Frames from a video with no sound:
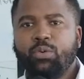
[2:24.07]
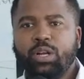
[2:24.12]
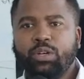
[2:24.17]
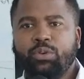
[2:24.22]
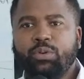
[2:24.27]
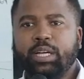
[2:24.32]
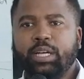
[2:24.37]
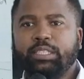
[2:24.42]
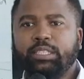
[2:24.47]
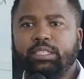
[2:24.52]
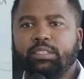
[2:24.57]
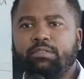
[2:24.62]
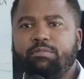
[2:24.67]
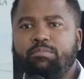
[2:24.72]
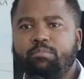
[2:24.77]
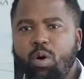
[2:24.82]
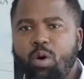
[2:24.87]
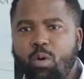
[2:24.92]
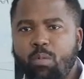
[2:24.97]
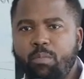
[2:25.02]
Achieve
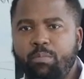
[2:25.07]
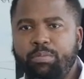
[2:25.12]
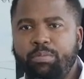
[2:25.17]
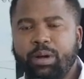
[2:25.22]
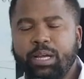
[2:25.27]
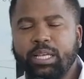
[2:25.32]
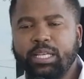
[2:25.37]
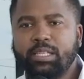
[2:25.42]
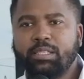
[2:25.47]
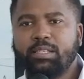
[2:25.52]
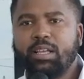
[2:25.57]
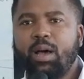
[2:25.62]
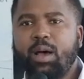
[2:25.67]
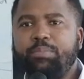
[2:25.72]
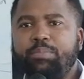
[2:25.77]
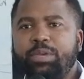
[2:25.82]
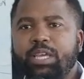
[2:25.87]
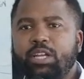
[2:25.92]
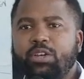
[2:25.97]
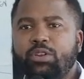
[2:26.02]
Bob is our
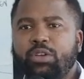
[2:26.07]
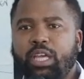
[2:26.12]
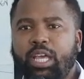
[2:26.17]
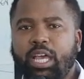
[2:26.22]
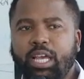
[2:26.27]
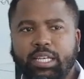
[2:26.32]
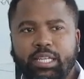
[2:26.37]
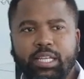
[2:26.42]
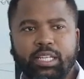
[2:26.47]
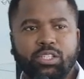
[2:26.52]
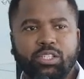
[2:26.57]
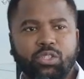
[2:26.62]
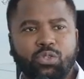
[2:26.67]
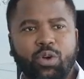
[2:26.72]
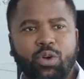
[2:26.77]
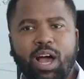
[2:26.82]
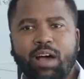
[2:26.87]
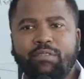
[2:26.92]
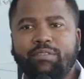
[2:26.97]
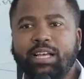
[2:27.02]
peer educators to
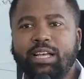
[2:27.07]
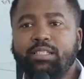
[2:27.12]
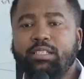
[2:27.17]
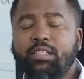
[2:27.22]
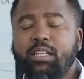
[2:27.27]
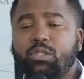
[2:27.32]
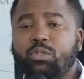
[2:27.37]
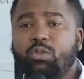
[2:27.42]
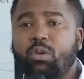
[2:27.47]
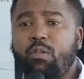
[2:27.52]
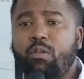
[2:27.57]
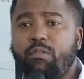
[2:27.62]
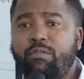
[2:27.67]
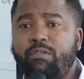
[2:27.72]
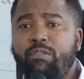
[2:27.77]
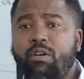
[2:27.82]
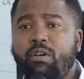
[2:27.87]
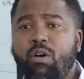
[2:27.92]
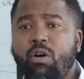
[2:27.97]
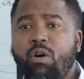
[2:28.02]
have a sense of
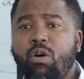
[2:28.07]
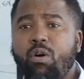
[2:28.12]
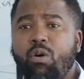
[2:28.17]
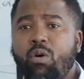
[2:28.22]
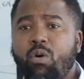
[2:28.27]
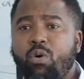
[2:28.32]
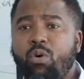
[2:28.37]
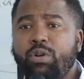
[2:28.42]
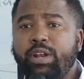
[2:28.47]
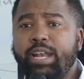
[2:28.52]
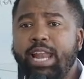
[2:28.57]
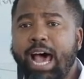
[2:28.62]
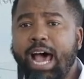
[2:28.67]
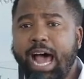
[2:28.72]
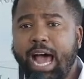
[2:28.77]
order.